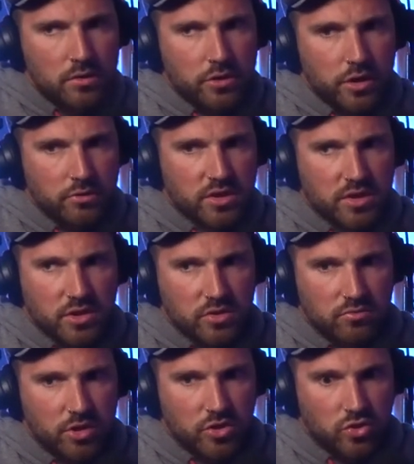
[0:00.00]
you know, it's this
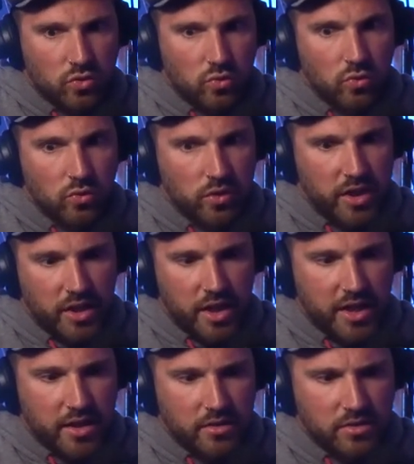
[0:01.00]
this tool that
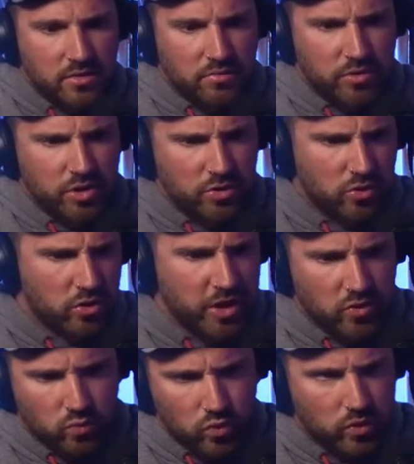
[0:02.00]
like is you know
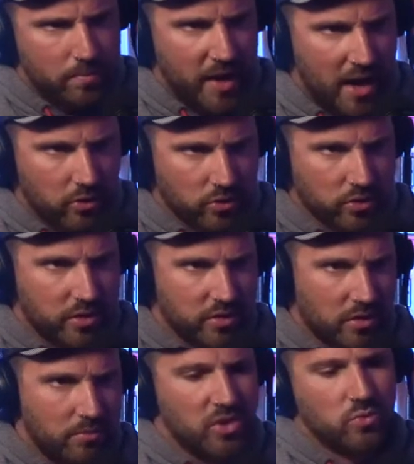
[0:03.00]
creates rules and
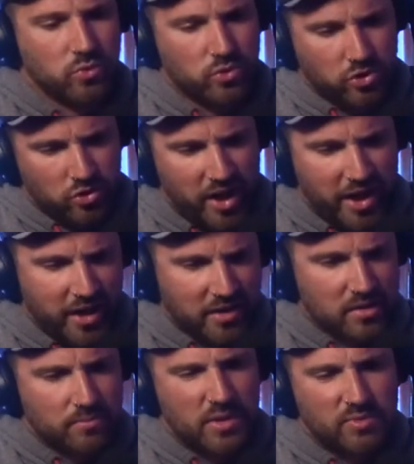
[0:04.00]
boundaries. It means we're doing training,
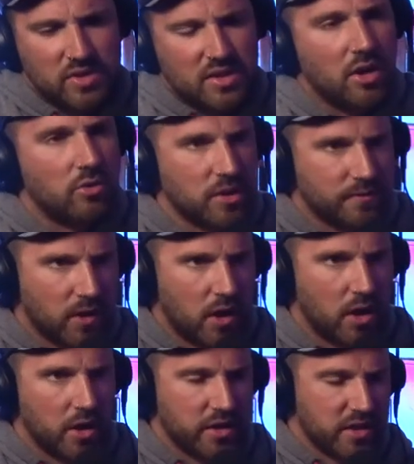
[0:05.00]
and sometimes it's not always
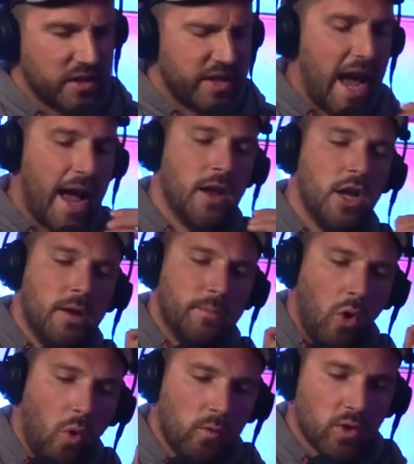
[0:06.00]
fun, and this and that.
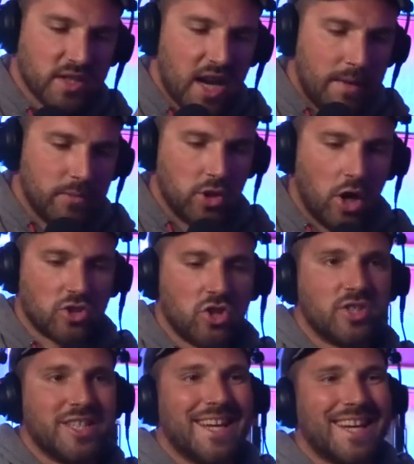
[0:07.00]
But over time, the dog
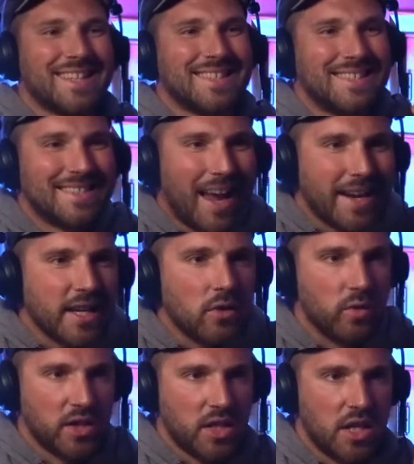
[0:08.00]
starts to get excited
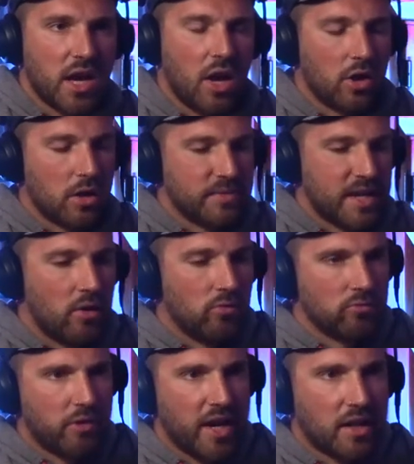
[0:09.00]
when the e-collar comes out,
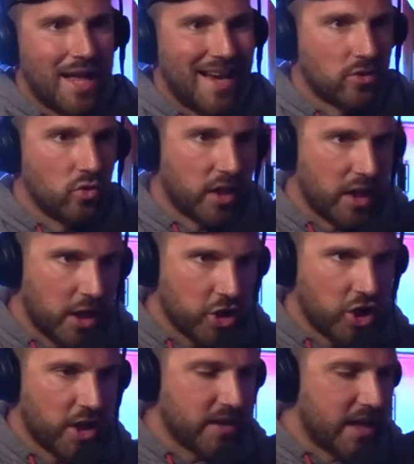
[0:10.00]
right? Classical
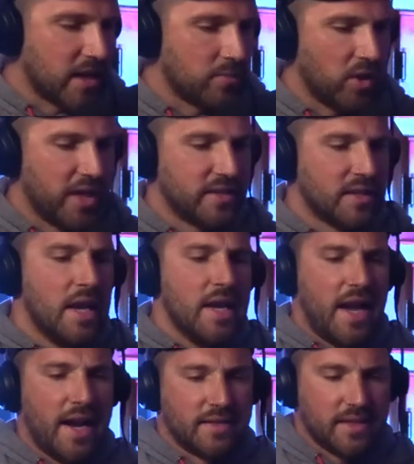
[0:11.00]
conditioning takes place,
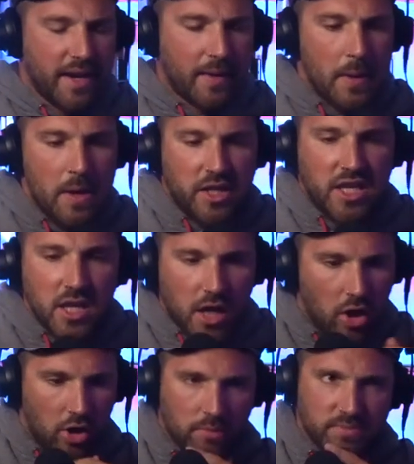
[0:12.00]
yeah. and it's like
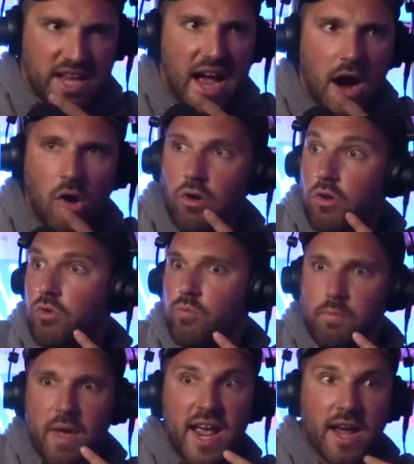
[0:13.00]
e-collar comes out
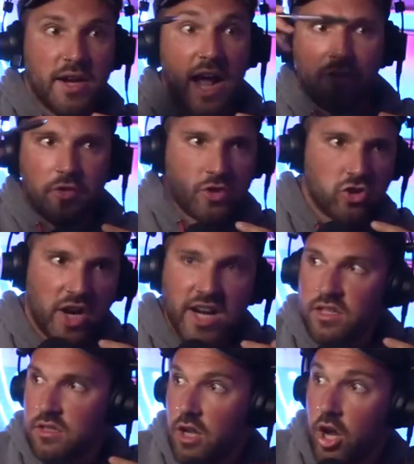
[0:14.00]
man, now that the
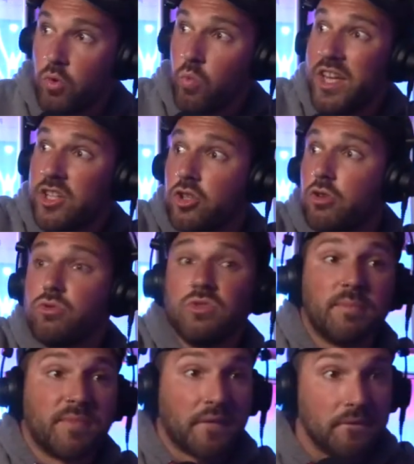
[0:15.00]
training's done, we get to go do
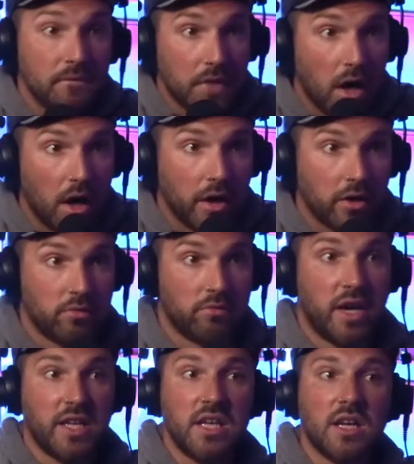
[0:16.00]
something fun.
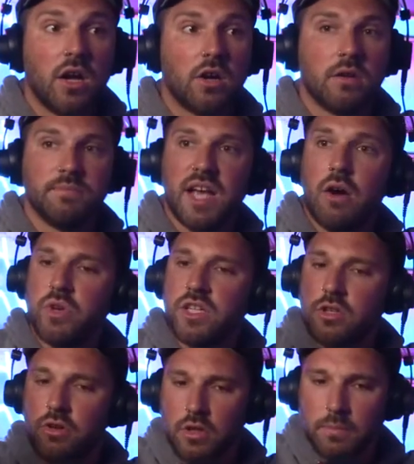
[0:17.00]
Yeah. Right? E-collar comes out, we get
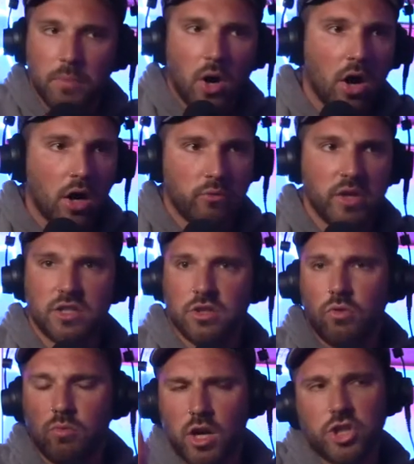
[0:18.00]
to go to the park, we get to
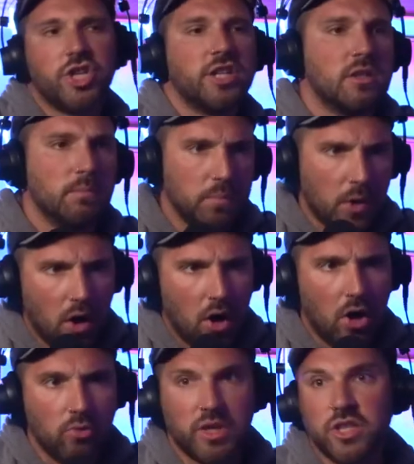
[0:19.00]
go run and chase the
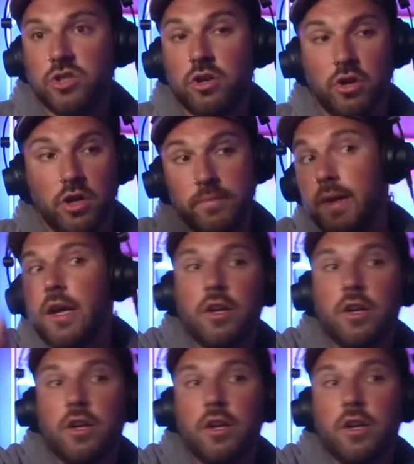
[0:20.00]
ball, we get to go mm-hmm. to